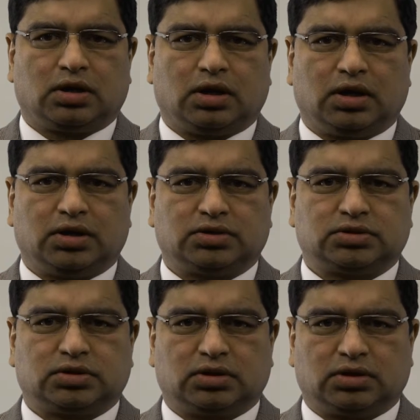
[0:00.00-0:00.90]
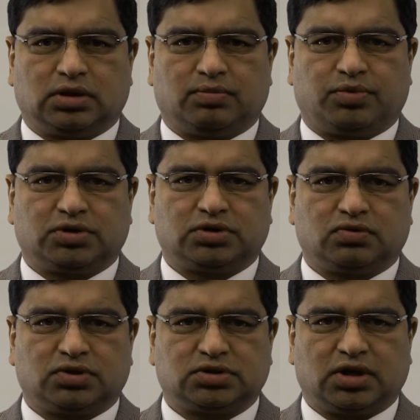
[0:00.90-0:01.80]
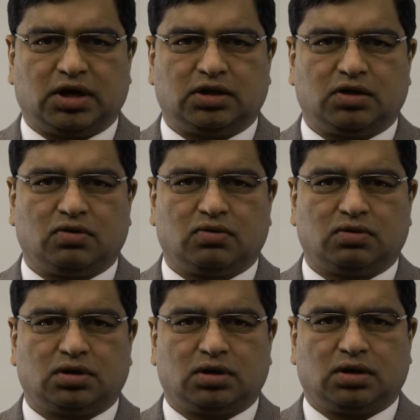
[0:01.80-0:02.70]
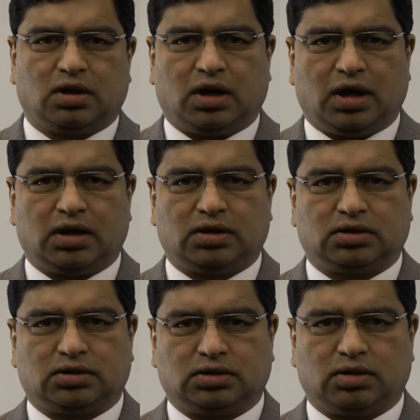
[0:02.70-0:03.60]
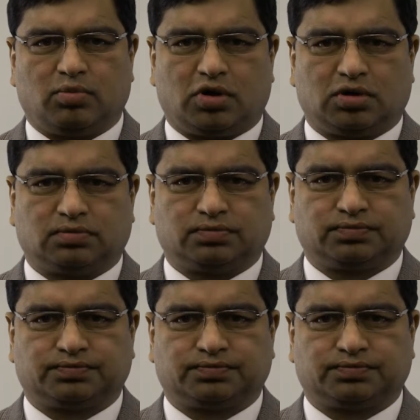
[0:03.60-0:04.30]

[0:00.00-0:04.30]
is the person who has signed the note at the bottom.